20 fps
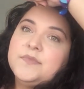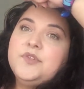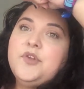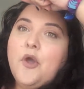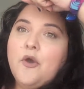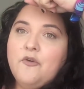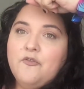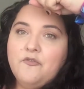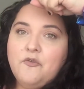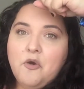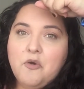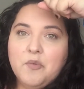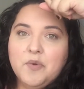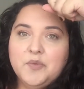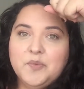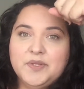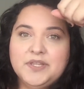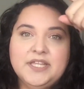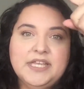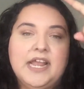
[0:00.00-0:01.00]
go
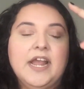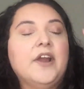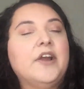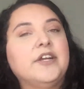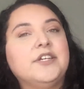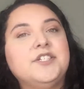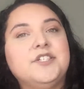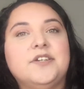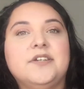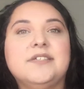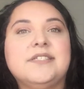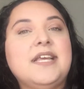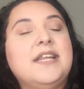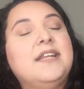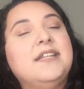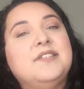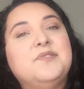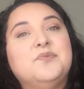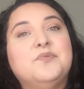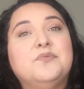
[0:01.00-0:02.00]
forward with the characters, and
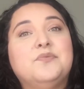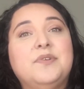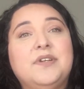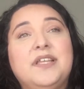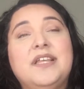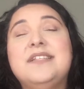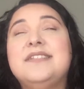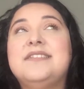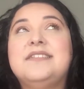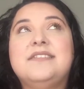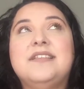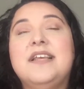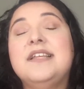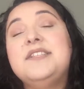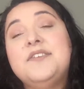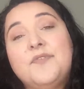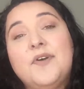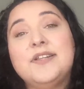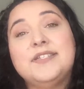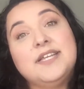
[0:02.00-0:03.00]
it's
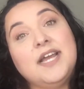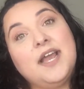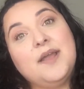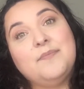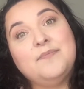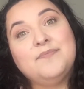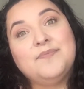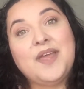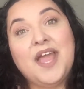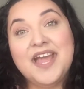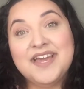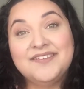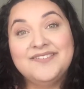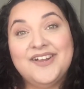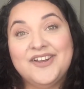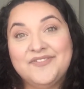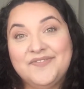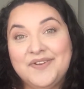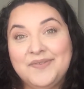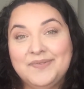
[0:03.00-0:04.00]
a fun time. I had a
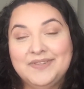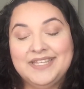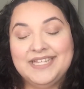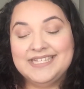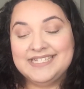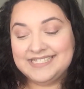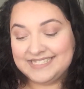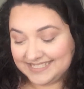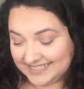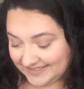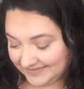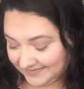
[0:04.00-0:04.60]
lot of fun with this.